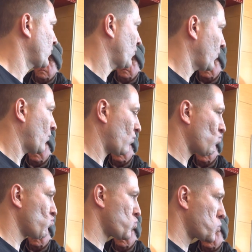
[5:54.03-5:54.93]
a
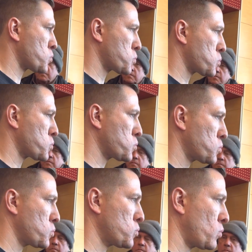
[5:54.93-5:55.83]
much bigger rim
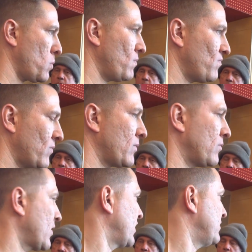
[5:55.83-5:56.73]
protecting presence
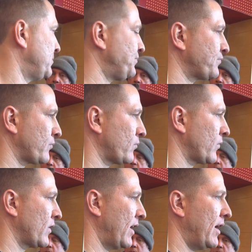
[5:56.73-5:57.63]
the last 2 weeks or so.